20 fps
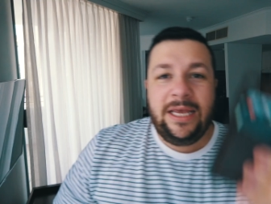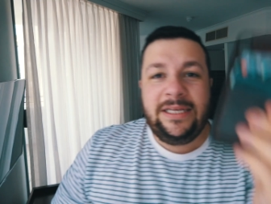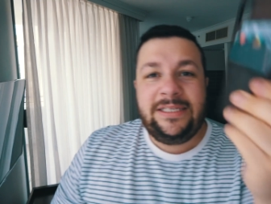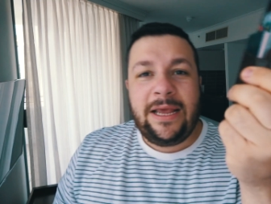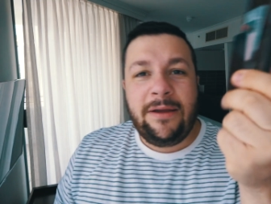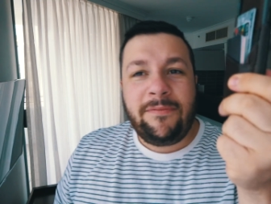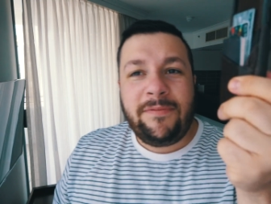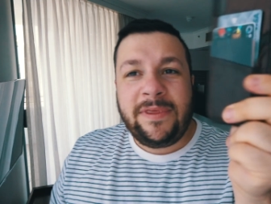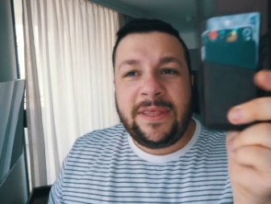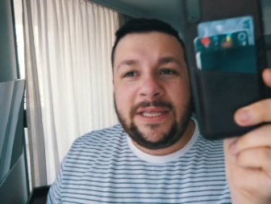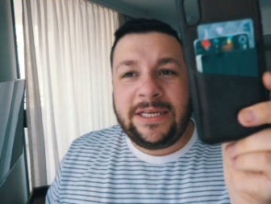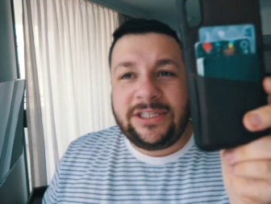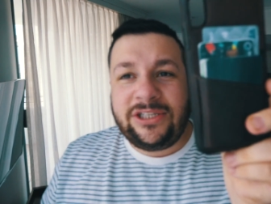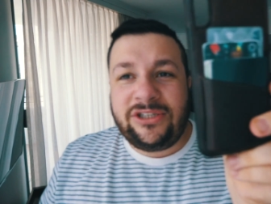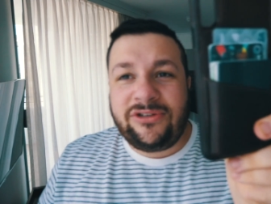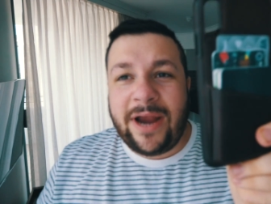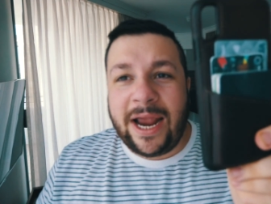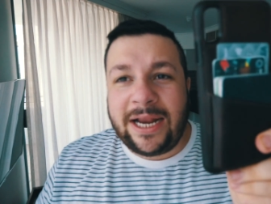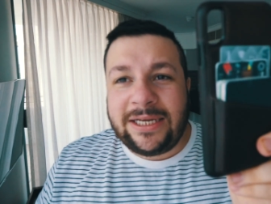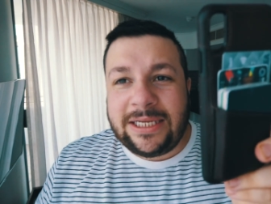Is that really
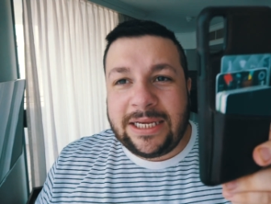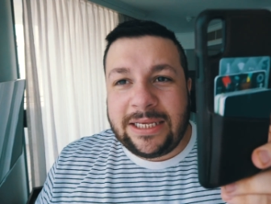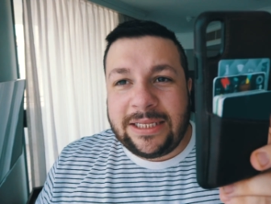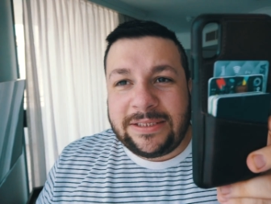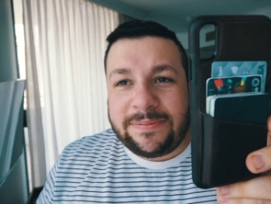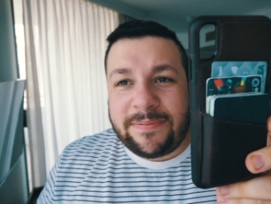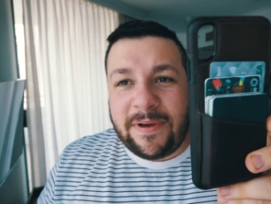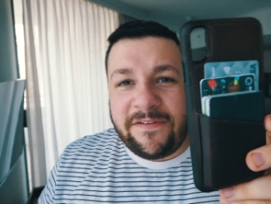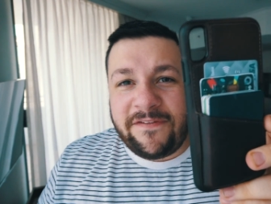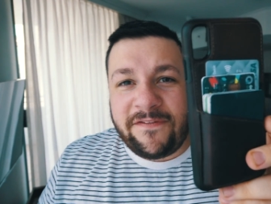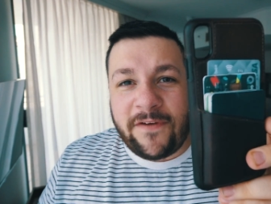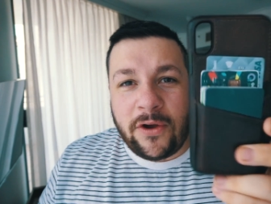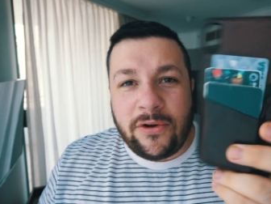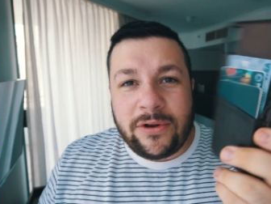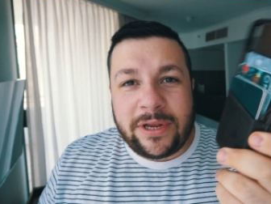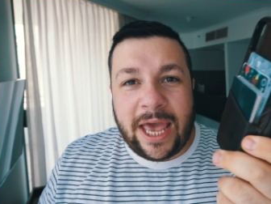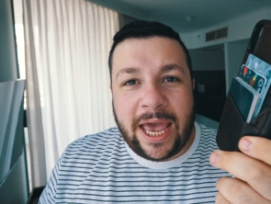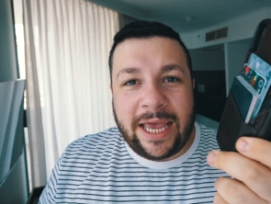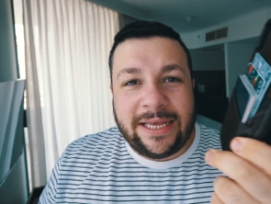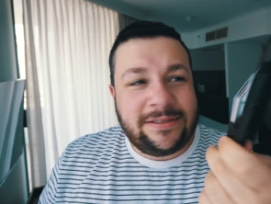distracting? That's my
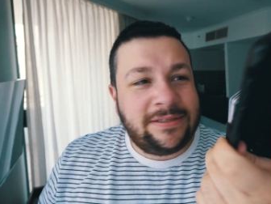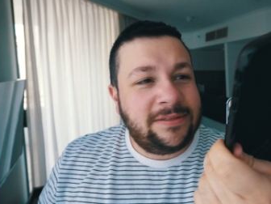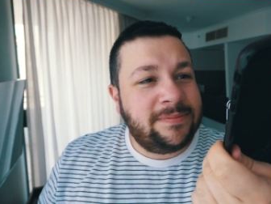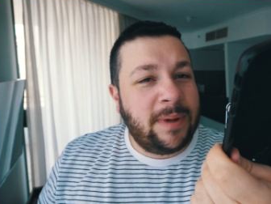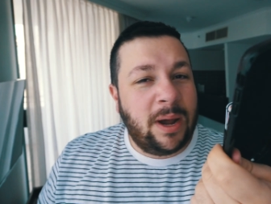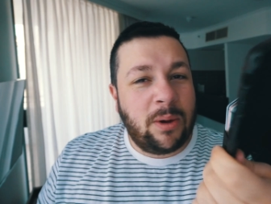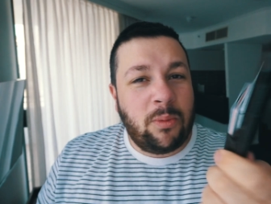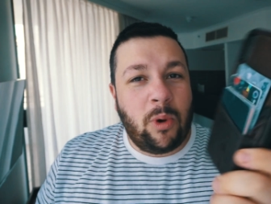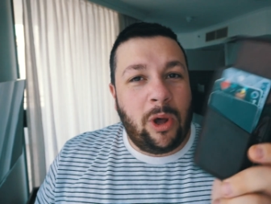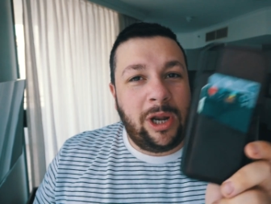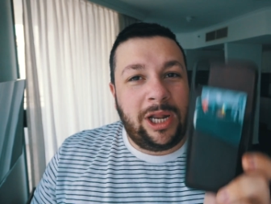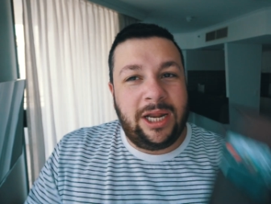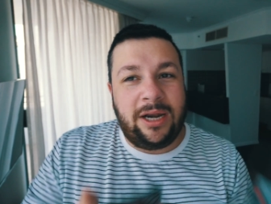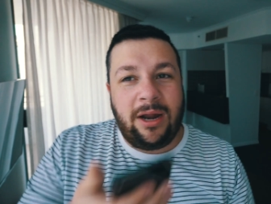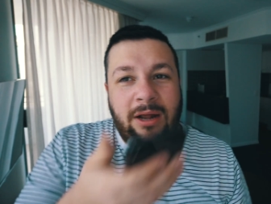phone case. It's my wallet.